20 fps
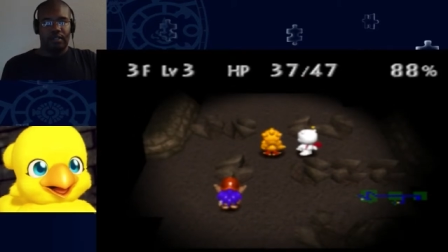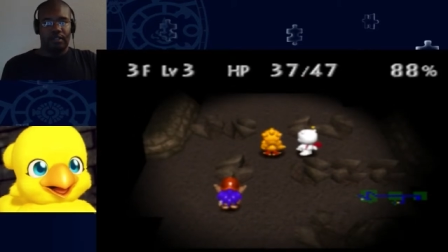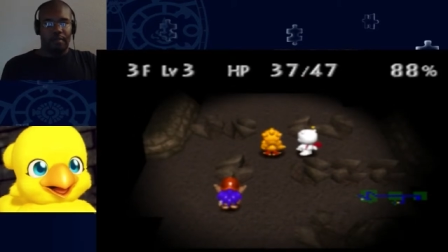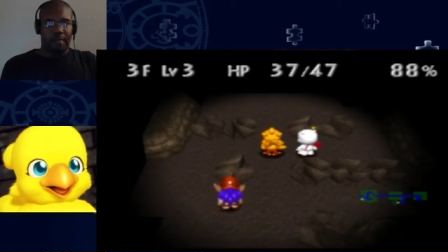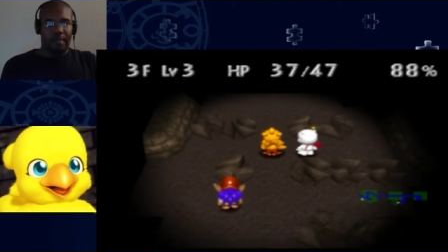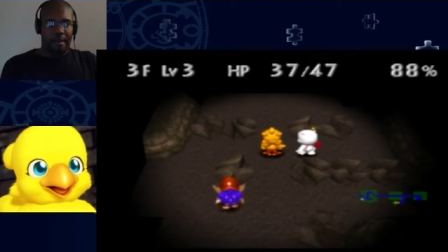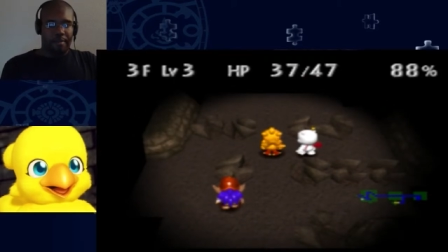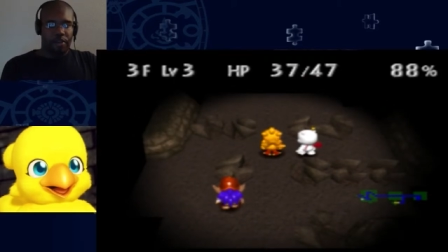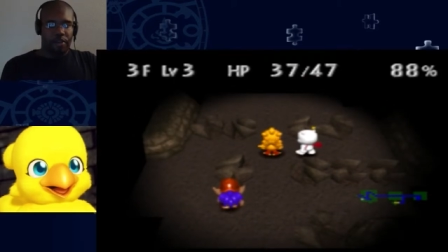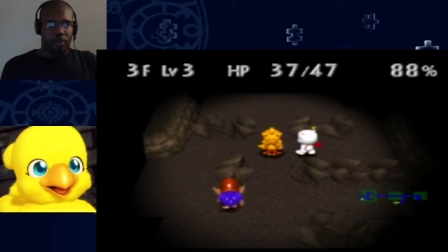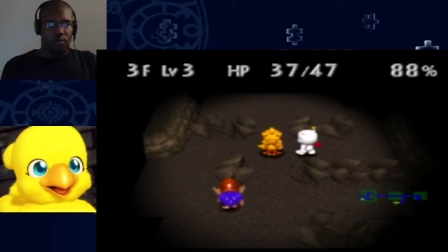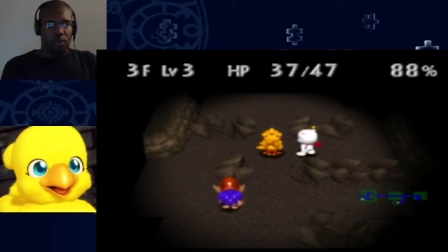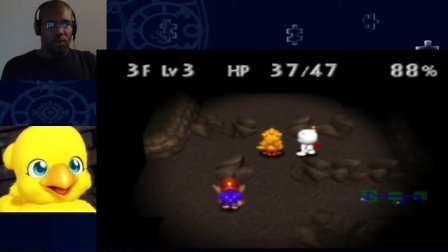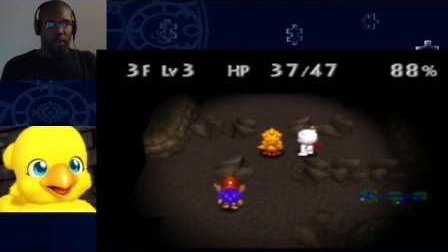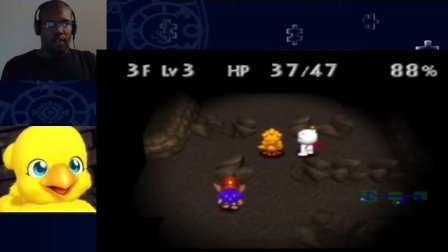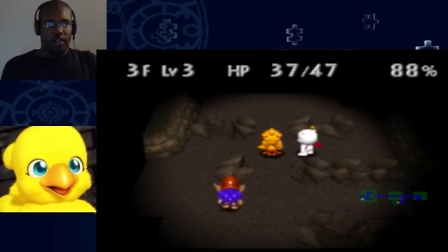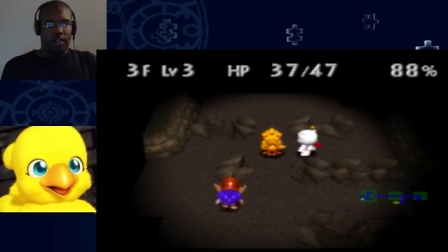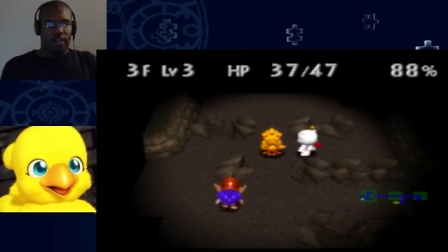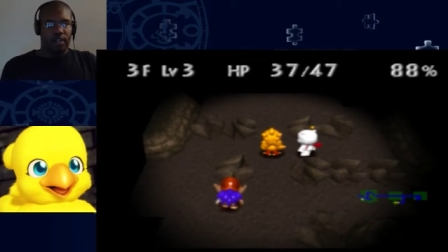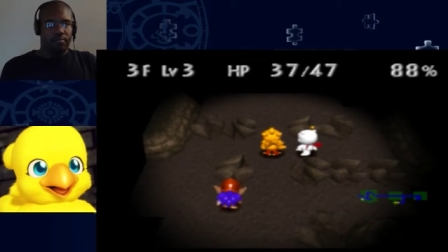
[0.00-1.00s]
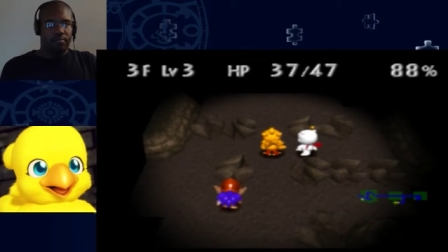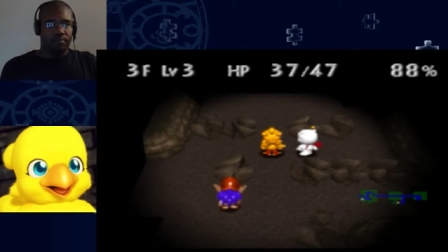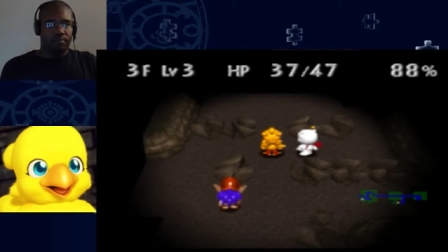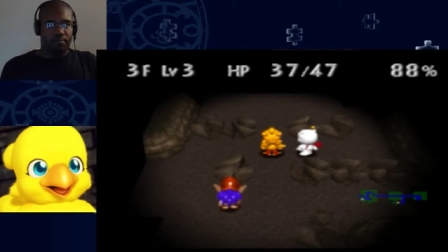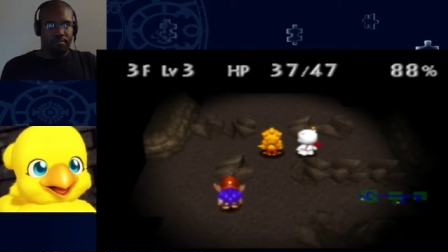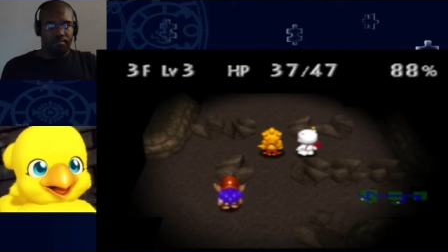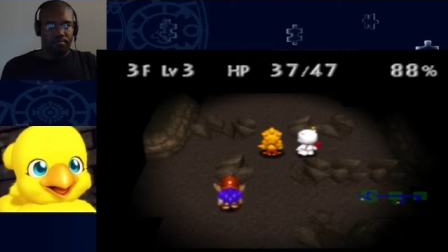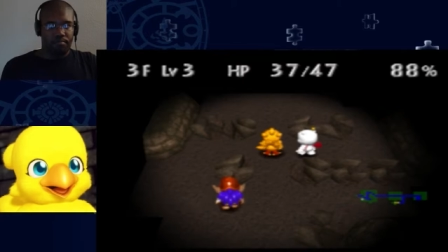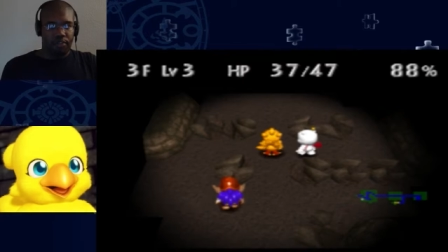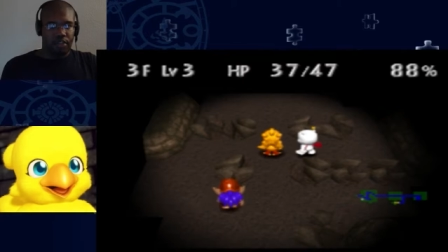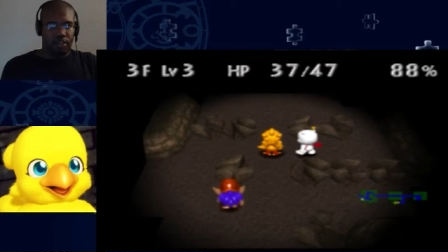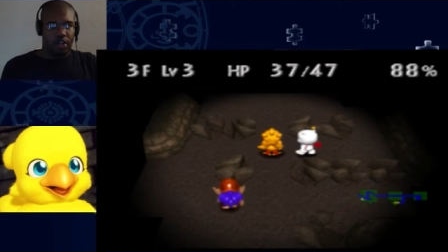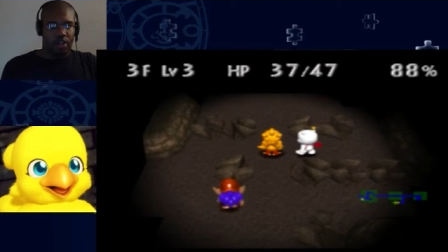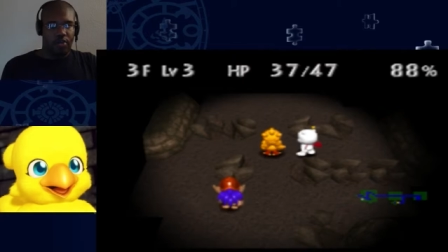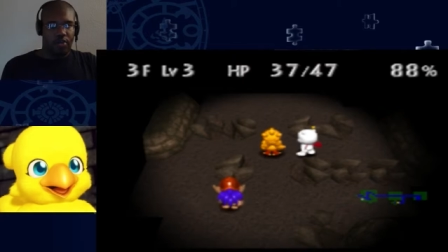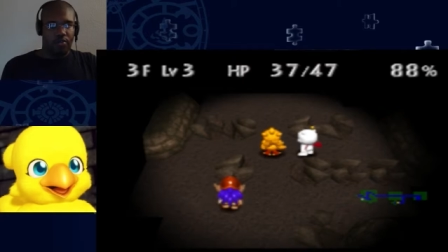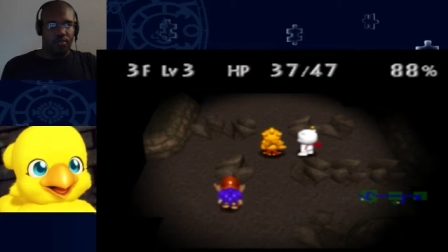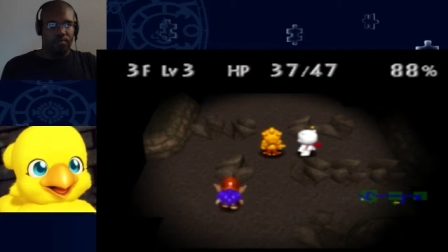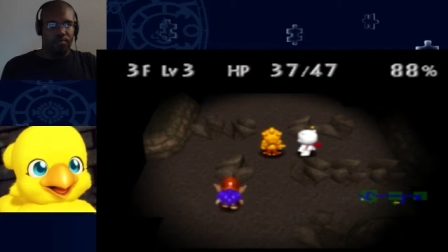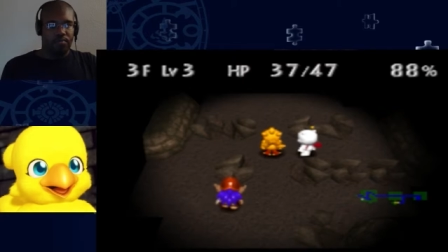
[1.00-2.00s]
Maybe you want to, you
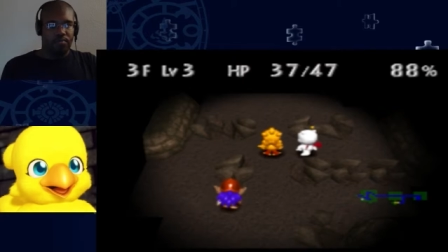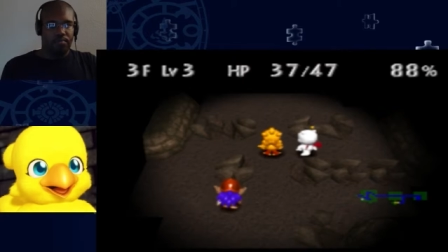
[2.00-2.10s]
know,